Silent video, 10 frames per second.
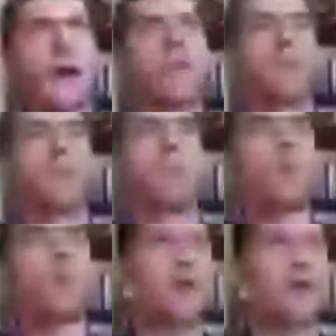from what
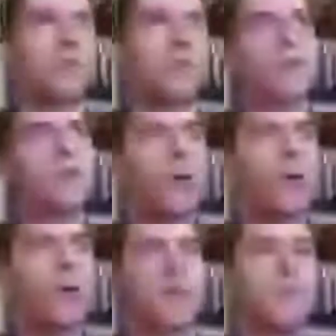
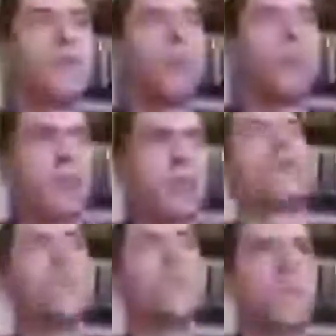they've
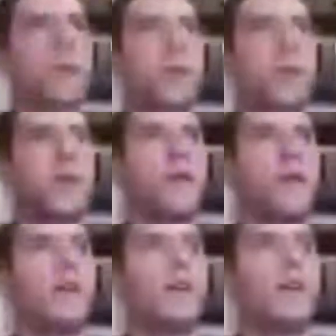normally been doing
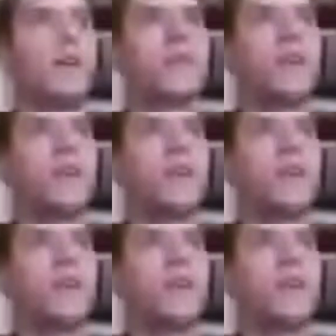is